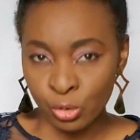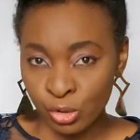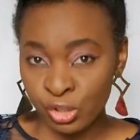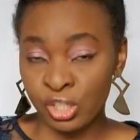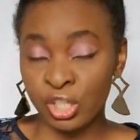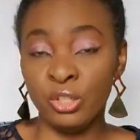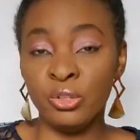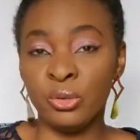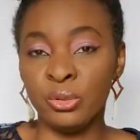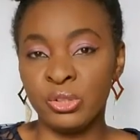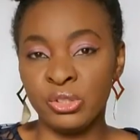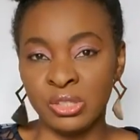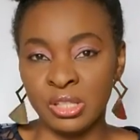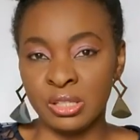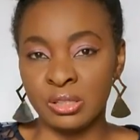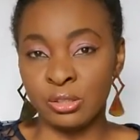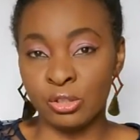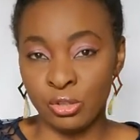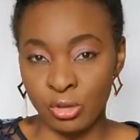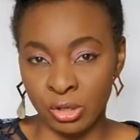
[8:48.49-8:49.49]
to see those
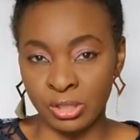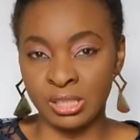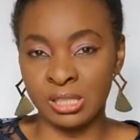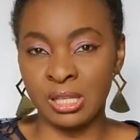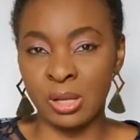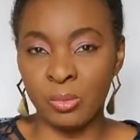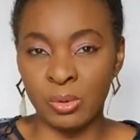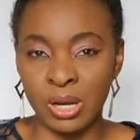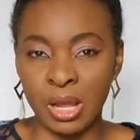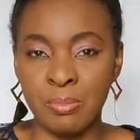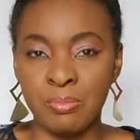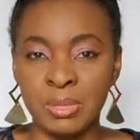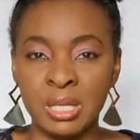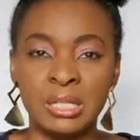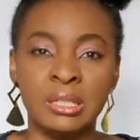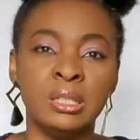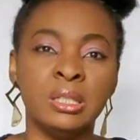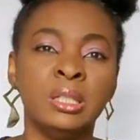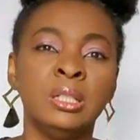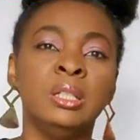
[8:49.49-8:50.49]
things. You understand what I
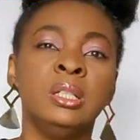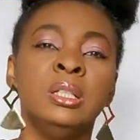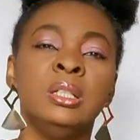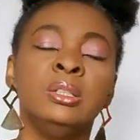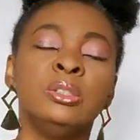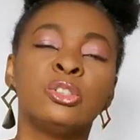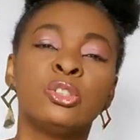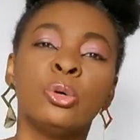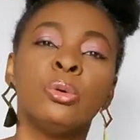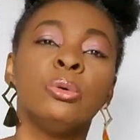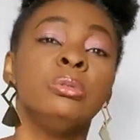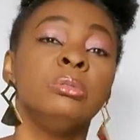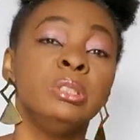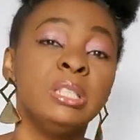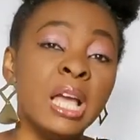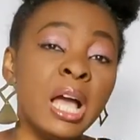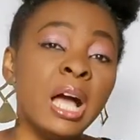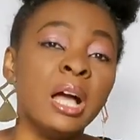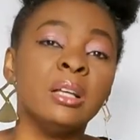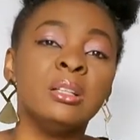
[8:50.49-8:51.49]
mean? So
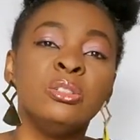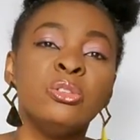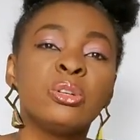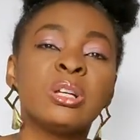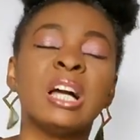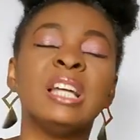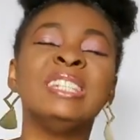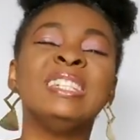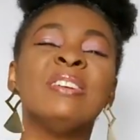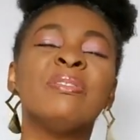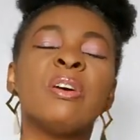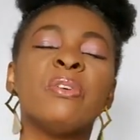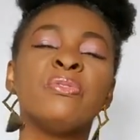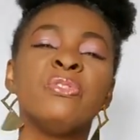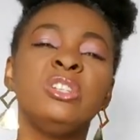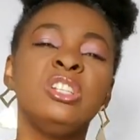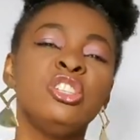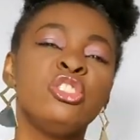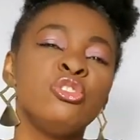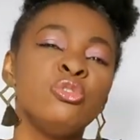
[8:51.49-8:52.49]
yeah, you can never
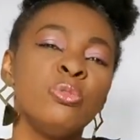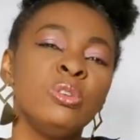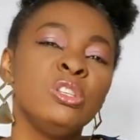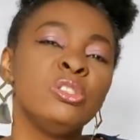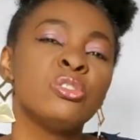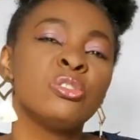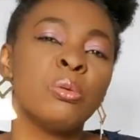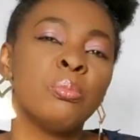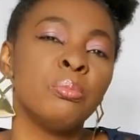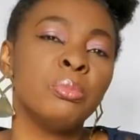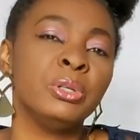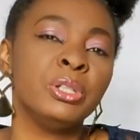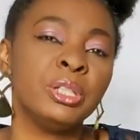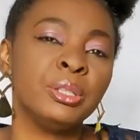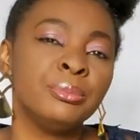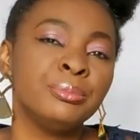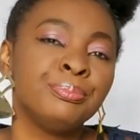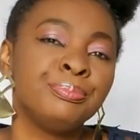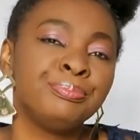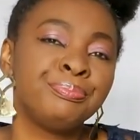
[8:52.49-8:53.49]
finish knowing
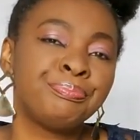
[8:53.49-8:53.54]
somebody.